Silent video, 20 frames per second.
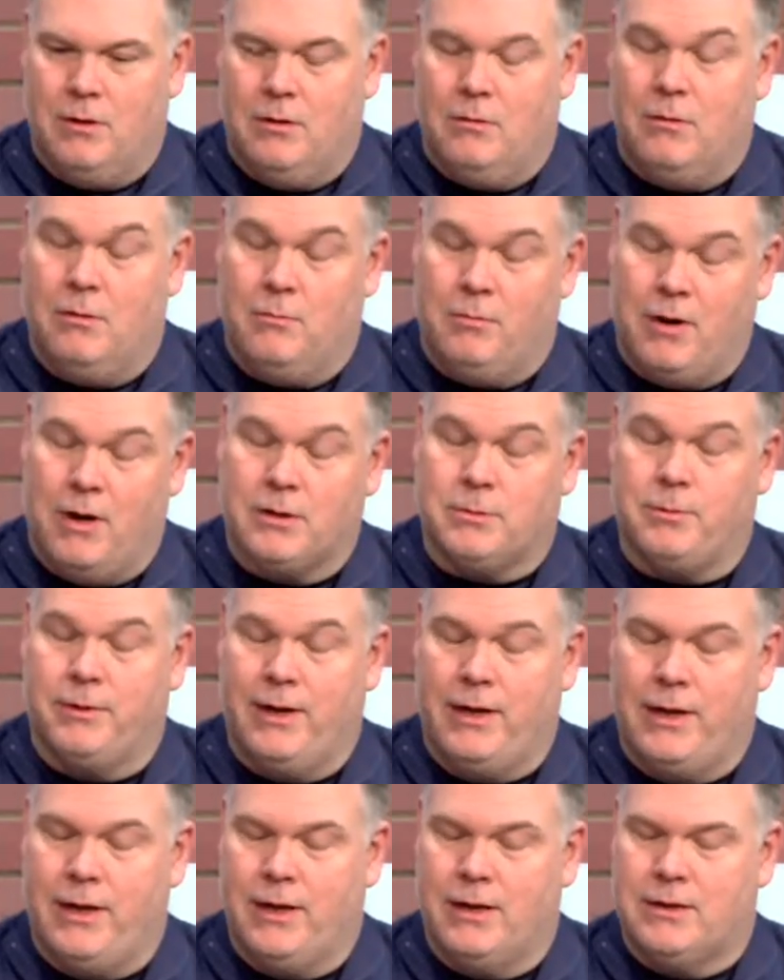approximately
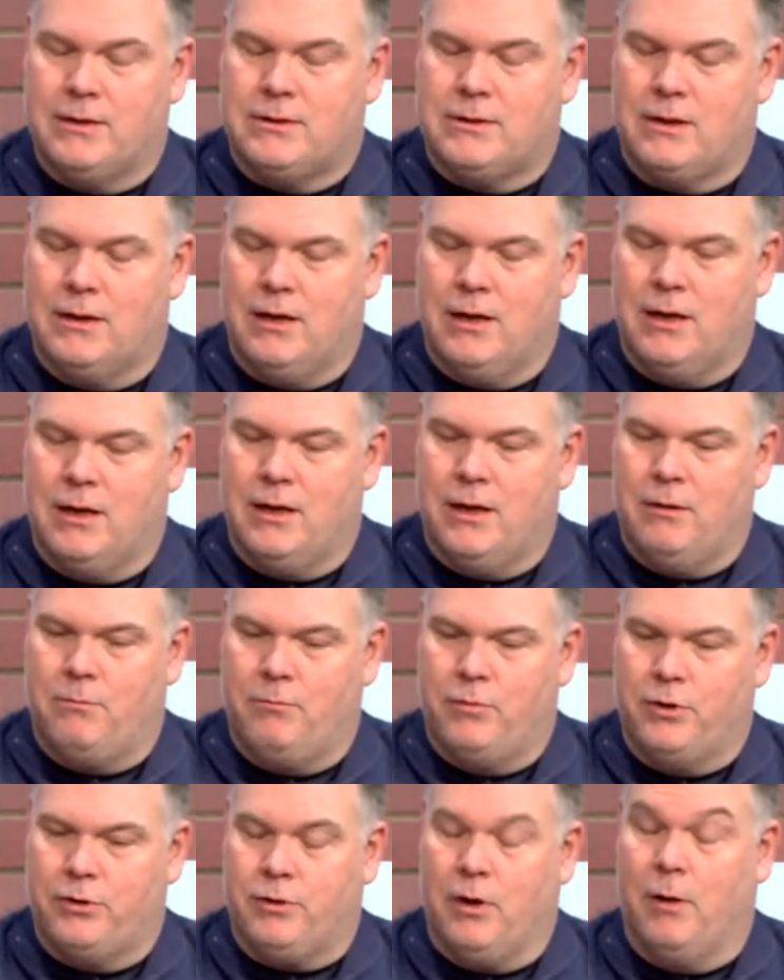8 years, in
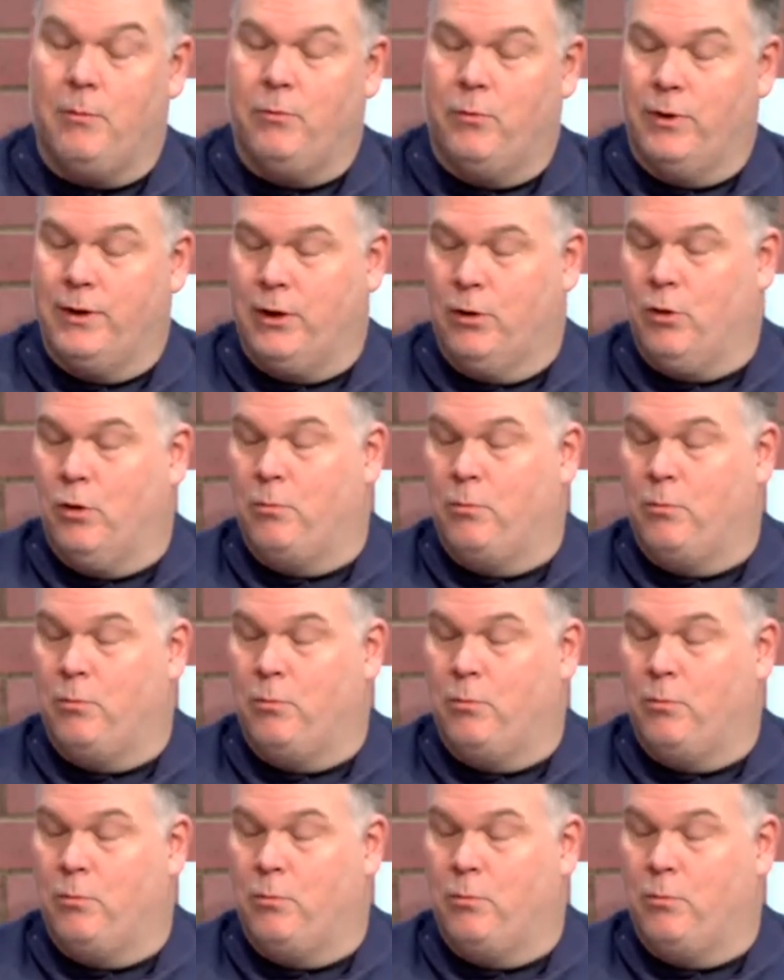what they call